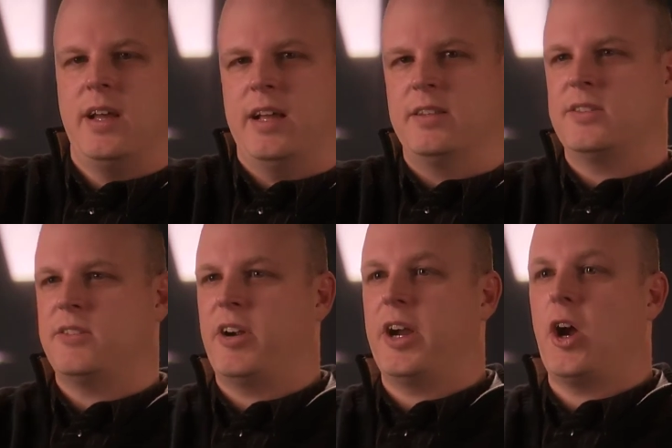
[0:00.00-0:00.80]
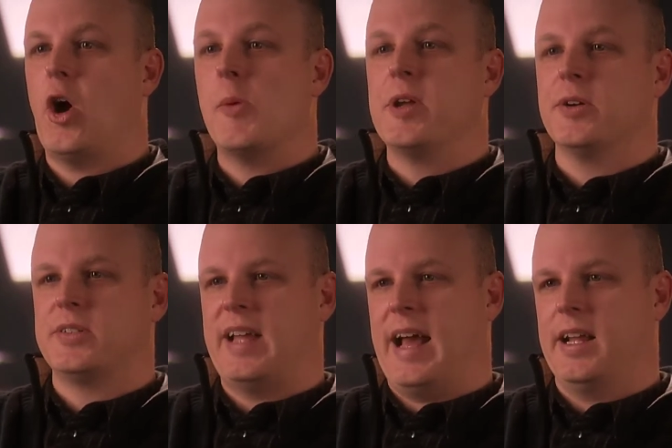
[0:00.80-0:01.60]
And this is a very
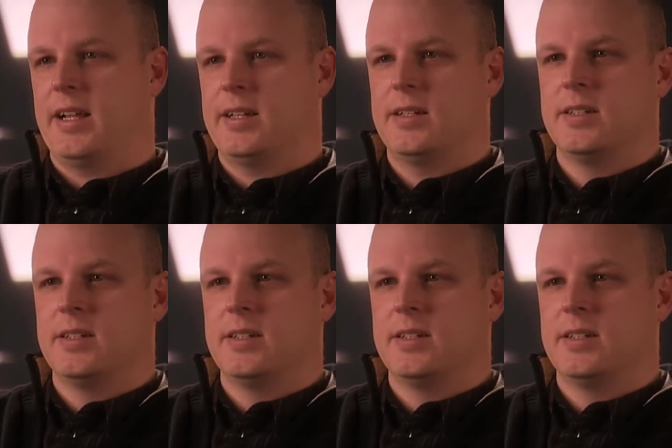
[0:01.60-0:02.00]
homeostatic,